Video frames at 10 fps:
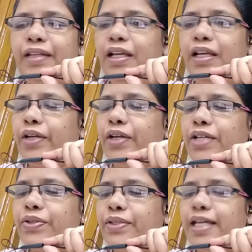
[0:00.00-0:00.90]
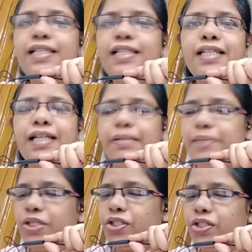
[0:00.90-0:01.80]
Okay, so there is a
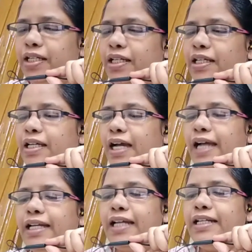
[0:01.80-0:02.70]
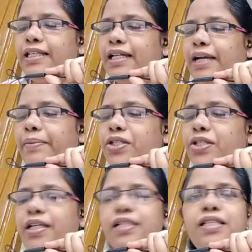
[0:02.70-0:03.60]
commissioner, and under the
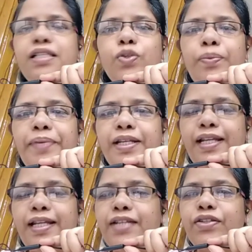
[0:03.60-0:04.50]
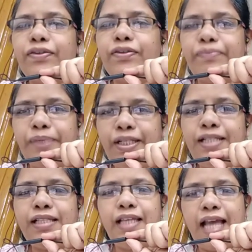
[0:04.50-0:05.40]
commissioner is the superintendent of
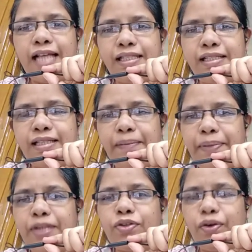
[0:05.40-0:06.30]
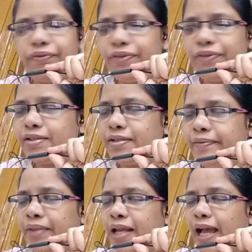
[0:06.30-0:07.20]
police. He has a separate office.
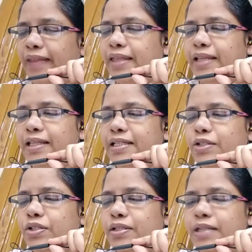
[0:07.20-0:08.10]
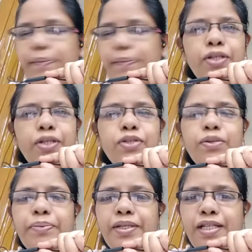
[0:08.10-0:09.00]
And then the deputy
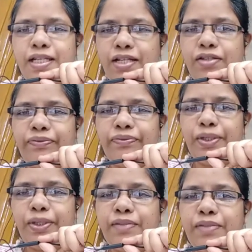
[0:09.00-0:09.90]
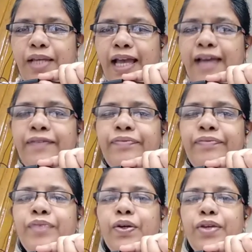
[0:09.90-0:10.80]
superintendent of police we have.
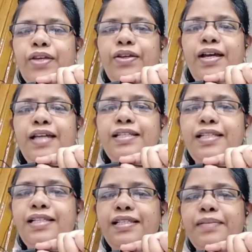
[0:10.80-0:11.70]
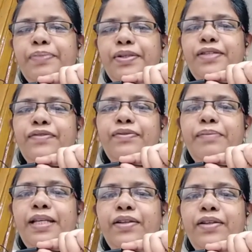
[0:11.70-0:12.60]
Okay, auntie is a
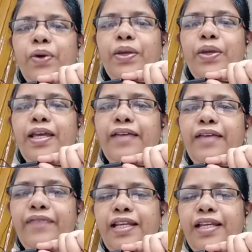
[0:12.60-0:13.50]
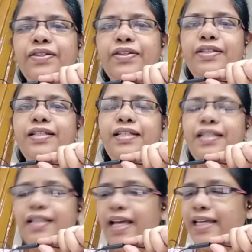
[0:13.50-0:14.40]
policewoman. Okay, very good.
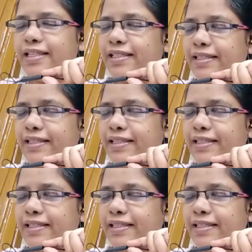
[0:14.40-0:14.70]
Nice.